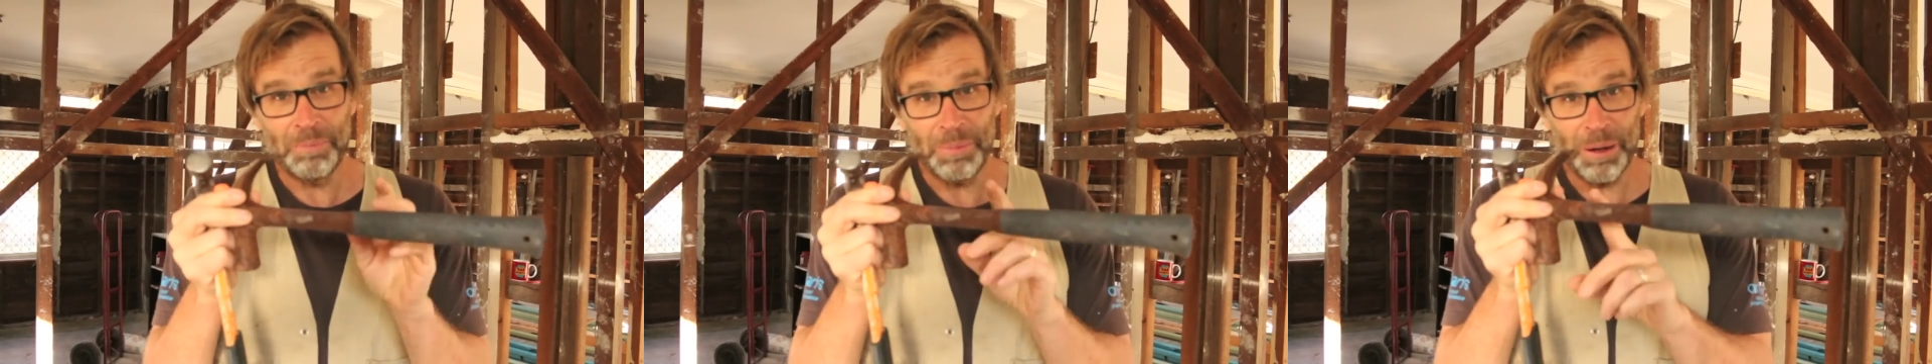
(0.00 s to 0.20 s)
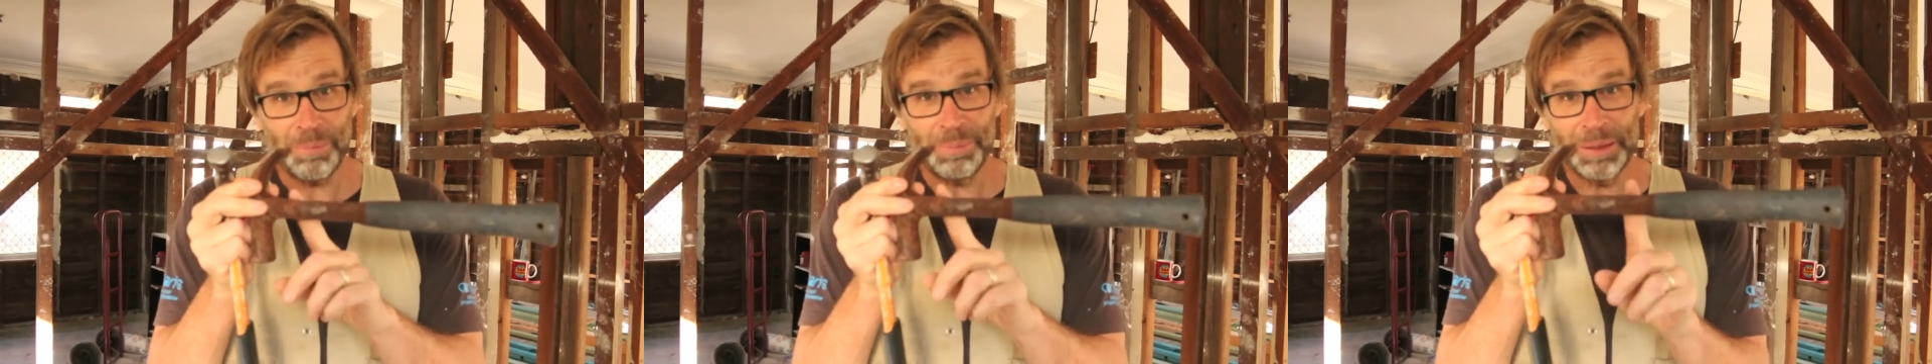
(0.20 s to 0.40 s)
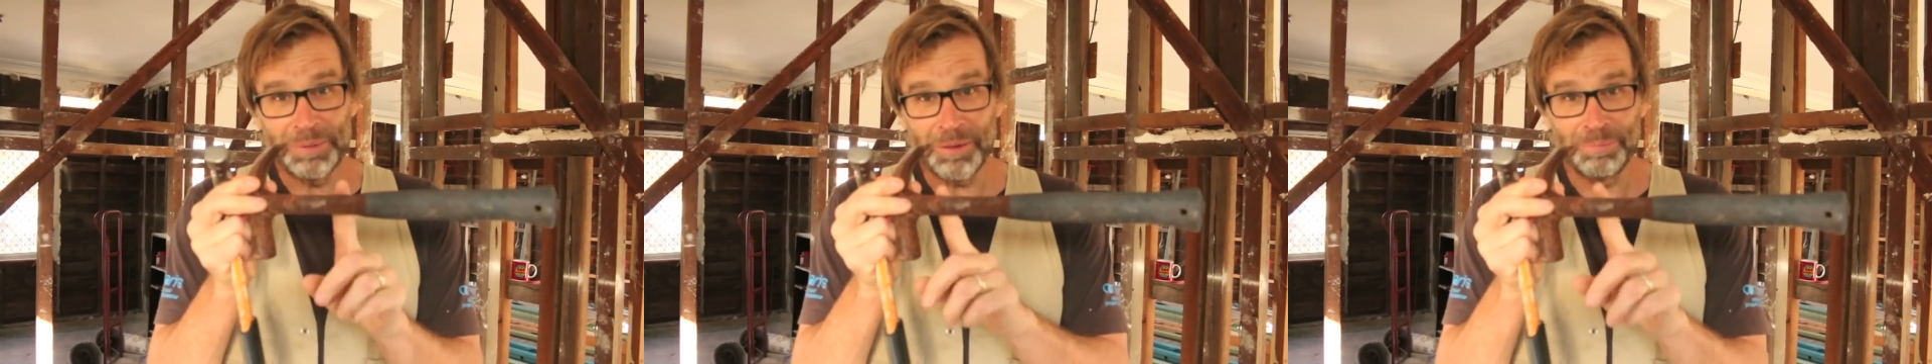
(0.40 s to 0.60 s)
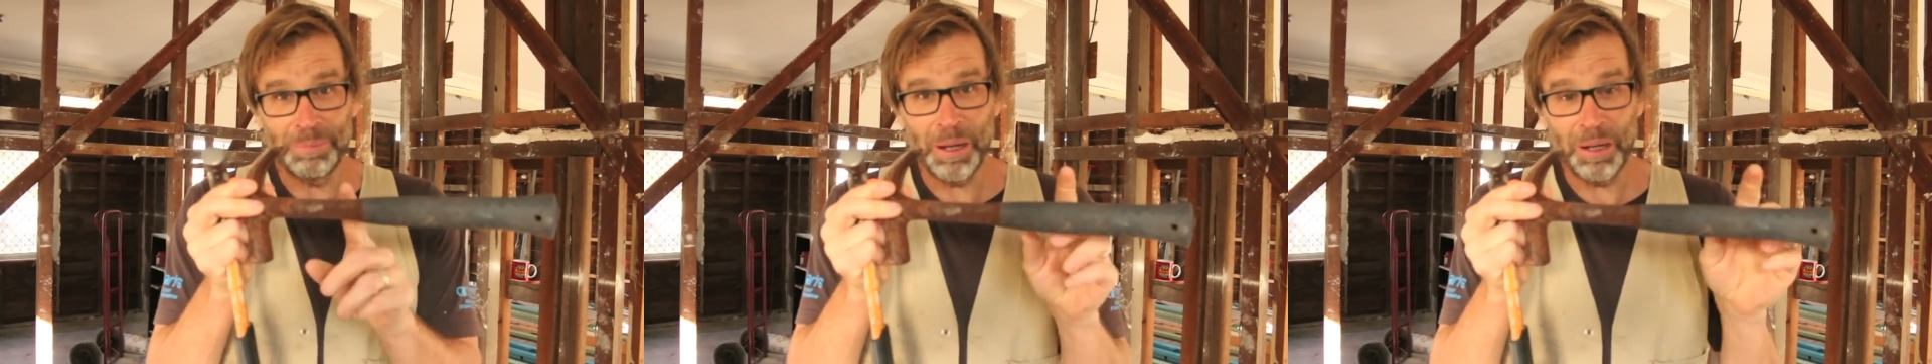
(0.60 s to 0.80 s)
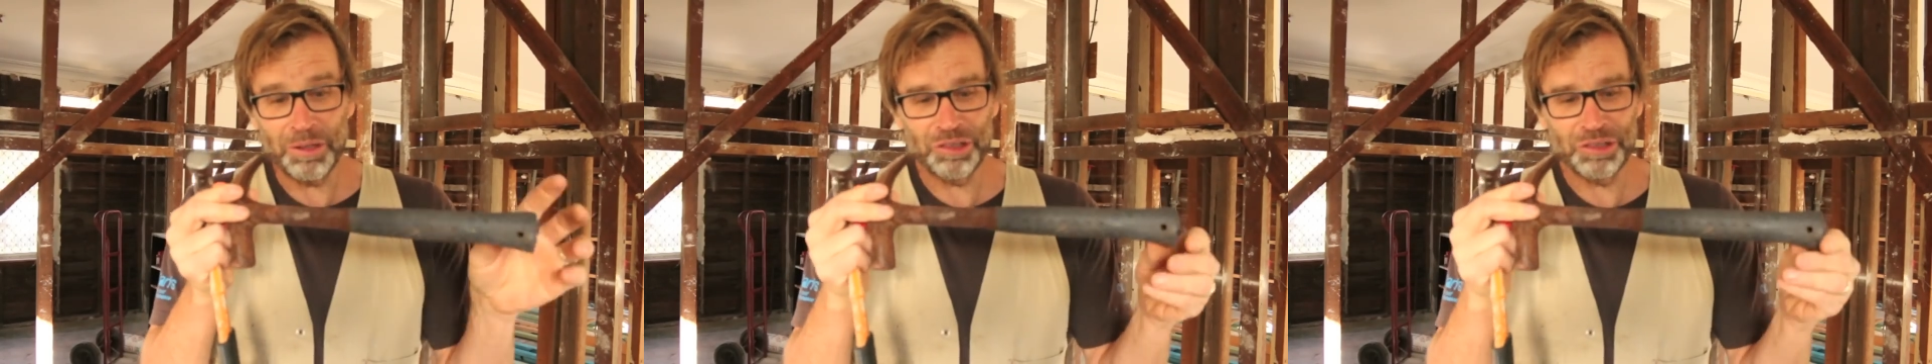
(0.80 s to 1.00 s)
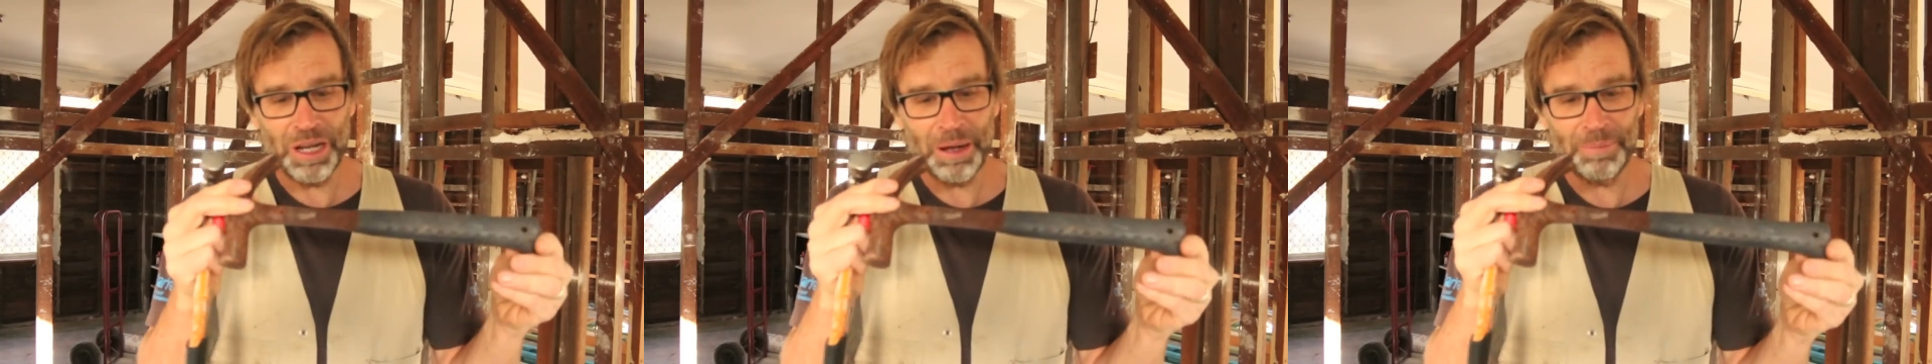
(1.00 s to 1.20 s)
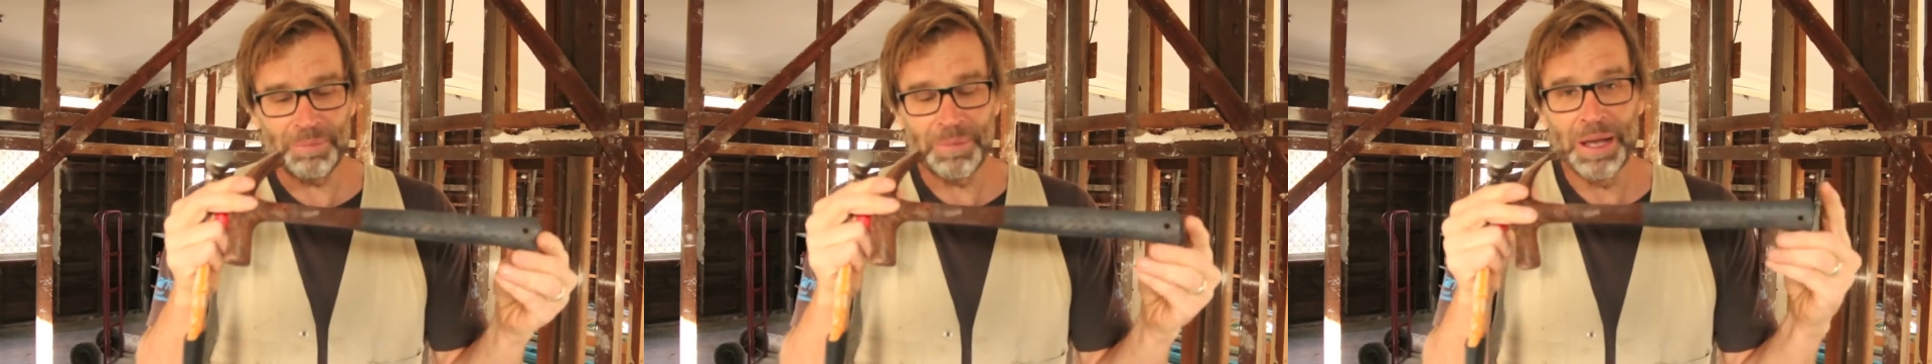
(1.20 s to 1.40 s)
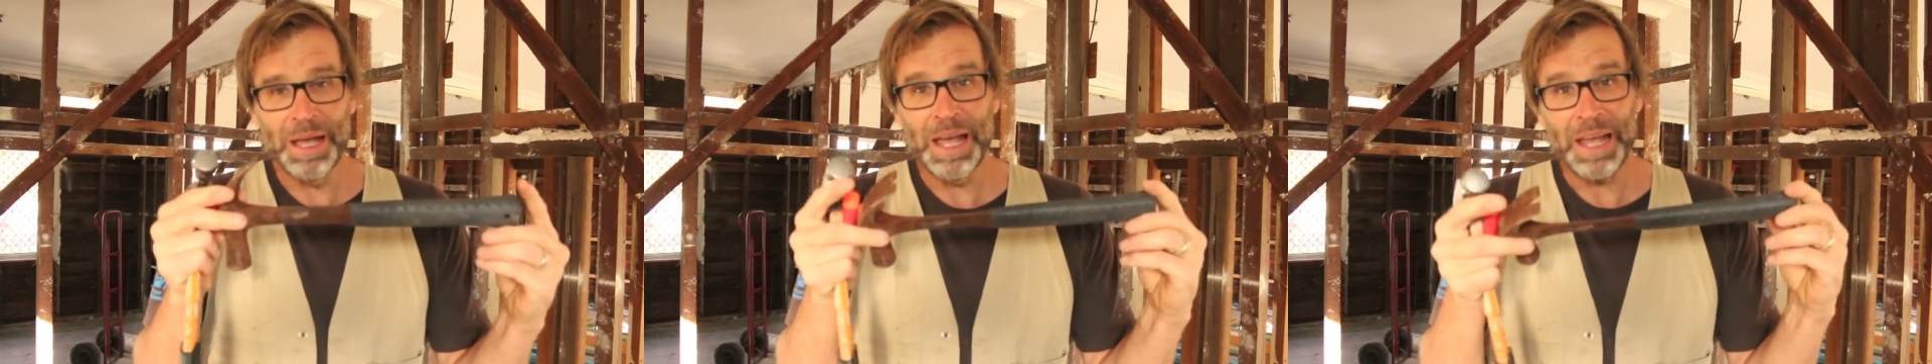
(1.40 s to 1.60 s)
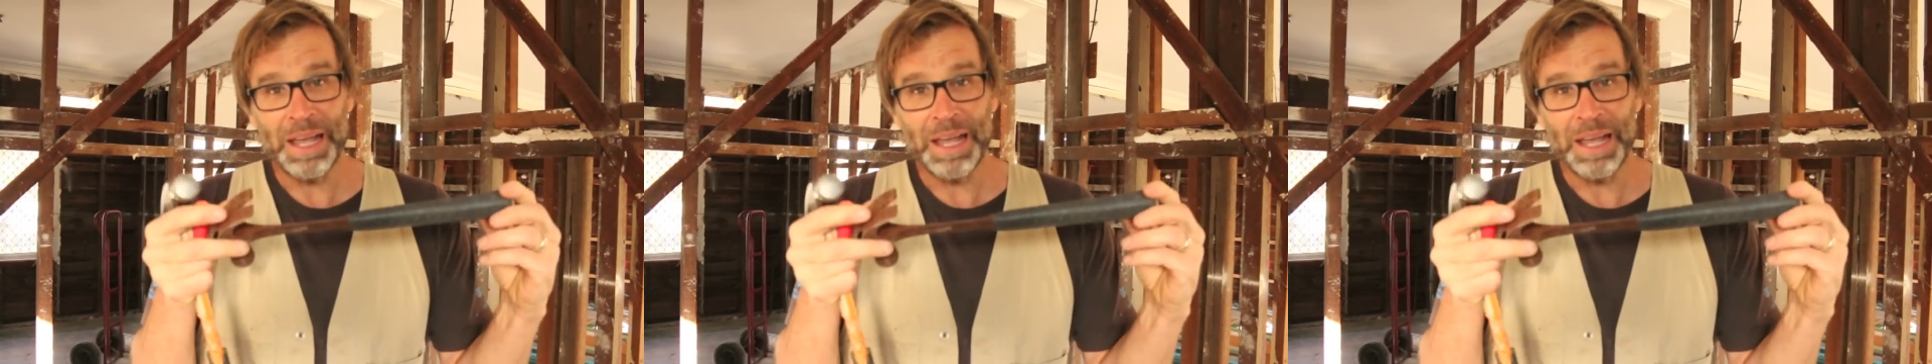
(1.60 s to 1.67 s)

but a bit of a polish up